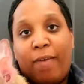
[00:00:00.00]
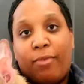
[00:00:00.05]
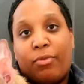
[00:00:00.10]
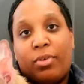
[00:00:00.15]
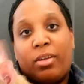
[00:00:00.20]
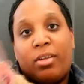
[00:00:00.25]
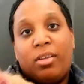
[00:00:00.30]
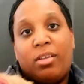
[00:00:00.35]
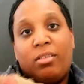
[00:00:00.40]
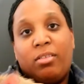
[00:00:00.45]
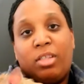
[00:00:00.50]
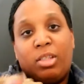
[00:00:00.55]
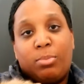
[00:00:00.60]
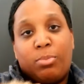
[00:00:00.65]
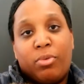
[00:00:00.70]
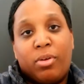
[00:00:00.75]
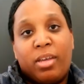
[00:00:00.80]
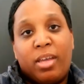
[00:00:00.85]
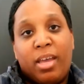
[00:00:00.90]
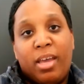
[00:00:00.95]
African
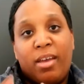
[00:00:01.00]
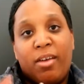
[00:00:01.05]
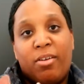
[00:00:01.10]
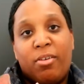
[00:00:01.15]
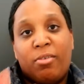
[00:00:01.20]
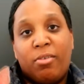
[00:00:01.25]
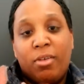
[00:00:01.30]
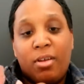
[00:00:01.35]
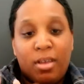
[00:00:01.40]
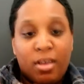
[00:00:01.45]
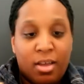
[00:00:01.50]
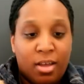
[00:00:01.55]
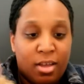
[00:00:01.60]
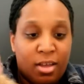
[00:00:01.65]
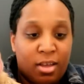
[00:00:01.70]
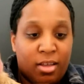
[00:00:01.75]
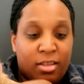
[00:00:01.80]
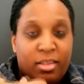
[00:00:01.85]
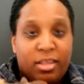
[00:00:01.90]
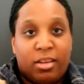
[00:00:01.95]
Springhare.
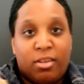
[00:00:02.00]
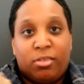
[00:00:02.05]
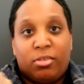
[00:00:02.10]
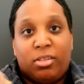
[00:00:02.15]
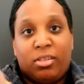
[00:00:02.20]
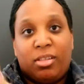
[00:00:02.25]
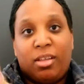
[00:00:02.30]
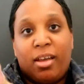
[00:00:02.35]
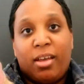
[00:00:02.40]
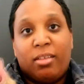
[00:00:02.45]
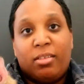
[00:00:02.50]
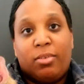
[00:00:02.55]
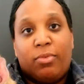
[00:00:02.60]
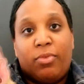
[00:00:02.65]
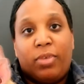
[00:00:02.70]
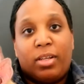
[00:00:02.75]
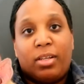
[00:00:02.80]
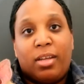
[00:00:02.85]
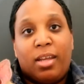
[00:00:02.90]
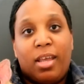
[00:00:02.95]
Their
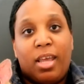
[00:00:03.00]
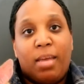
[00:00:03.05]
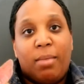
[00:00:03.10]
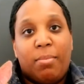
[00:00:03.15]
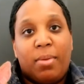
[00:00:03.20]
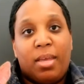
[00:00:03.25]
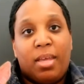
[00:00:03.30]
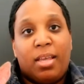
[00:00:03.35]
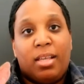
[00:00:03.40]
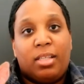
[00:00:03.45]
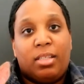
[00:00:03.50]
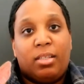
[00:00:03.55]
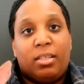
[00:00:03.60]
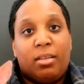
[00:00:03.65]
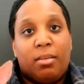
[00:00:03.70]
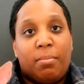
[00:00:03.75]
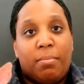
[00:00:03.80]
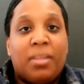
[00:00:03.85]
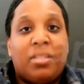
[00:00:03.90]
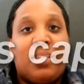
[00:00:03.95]
scientific name
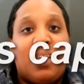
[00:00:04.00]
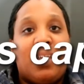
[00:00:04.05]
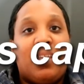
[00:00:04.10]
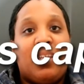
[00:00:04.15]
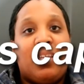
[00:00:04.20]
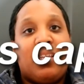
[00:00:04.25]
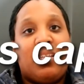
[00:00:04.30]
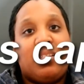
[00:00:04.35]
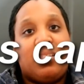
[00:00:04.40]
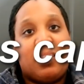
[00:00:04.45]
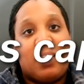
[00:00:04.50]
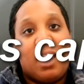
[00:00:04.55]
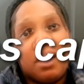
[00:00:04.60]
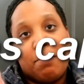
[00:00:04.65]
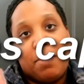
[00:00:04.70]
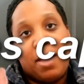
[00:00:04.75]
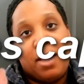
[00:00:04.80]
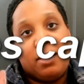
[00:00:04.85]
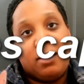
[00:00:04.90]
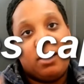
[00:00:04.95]
is Pedictis
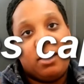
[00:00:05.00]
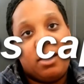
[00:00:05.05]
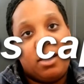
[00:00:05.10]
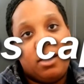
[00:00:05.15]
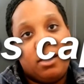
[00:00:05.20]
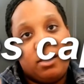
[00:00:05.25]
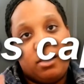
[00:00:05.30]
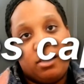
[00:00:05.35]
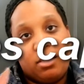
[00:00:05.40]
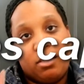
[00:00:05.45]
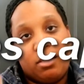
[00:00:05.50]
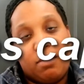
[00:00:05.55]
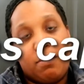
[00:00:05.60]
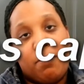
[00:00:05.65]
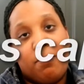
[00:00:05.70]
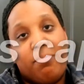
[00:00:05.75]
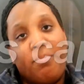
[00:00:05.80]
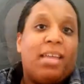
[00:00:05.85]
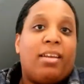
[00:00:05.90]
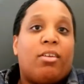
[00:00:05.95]
capensis,
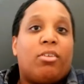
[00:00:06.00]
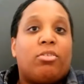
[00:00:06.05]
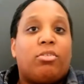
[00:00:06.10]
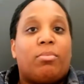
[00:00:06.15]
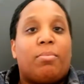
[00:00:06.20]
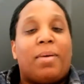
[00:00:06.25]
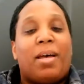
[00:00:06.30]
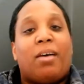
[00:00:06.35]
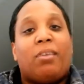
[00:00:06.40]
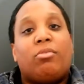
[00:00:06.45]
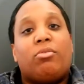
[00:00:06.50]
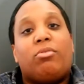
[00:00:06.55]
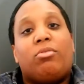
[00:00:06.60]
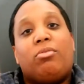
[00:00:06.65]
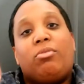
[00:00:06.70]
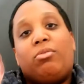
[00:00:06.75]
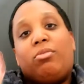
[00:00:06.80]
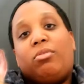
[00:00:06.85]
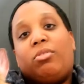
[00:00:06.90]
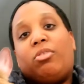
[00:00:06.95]
and
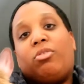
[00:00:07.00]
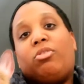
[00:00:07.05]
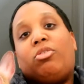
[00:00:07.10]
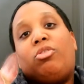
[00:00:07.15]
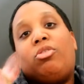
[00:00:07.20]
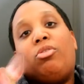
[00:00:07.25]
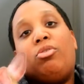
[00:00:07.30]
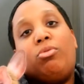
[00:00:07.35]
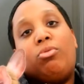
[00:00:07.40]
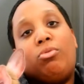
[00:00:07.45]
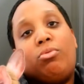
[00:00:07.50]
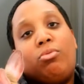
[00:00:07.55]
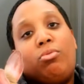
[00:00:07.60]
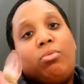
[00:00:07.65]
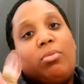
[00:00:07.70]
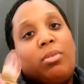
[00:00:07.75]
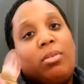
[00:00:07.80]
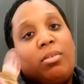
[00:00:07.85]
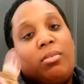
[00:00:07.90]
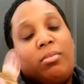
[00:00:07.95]
there's
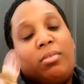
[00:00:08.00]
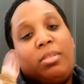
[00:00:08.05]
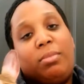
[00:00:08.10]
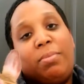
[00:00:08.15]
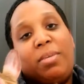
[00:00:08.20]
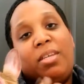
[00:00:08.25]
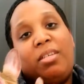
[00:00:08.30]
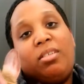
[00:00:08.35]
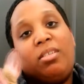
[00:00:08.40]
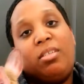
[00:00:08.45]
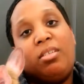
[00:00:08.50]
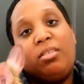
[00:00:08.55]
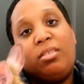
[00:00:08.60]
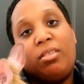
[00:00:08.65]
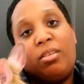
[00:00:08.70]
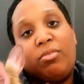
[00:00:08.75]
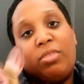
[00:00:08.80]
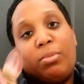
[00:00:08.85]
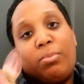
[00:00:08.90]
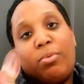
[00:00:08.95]
two
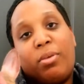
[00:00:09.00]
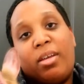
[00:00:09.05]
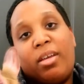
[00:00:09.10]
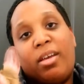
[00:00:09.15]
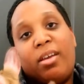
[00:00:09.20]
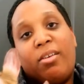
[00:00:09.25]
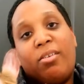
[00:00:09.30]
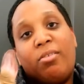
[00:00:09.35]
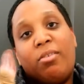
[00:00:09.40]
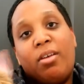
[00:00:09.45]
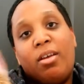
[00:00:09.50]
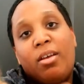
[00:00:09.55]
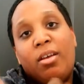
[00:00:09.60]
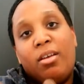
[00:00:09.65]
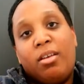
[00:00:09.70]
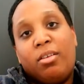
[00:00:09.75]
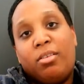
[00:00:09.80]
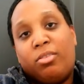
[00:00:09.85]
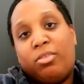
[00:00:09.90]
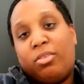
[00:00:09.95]
species of Springhare.
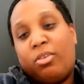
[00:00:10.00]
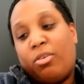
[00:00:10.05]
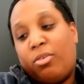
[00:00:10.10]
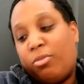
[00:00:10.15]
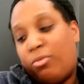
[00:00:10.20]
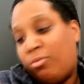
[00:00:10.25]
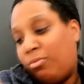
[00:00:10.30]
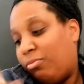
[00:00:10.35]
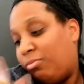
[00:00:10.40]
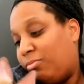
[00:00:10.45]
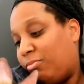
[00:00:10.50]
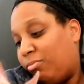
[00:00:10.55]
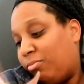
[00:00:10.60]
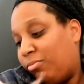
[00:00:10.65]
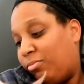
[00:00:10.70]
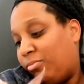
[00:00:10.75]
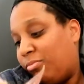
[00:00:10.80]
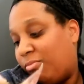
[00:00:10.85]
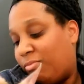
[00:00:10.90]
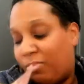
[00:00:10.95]
So
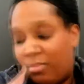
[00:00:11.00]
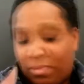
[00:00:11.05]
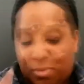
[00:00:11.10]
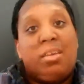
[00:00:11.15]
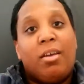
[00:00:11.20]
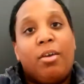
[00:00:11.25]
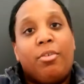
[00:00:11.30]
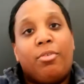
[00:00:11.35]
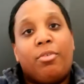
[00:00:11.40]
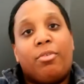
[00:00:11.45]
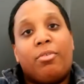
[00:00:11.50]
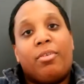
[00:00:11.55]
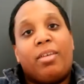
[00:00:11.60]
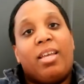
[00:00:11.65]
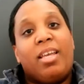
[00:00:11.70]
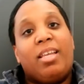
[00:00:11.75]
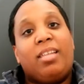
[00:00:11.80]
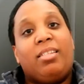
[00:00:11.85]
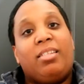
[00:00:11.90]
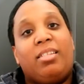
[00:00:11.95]
the other
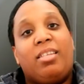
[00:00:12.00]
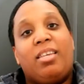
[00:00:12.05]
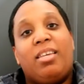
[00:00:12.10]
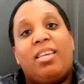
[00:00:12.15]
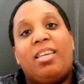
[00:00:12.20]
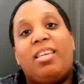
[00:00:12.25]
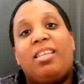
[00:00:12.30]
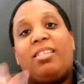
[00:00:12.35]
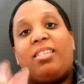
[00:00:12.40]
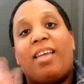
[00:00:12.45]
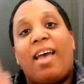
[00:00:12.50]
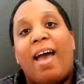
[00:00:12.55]
is the East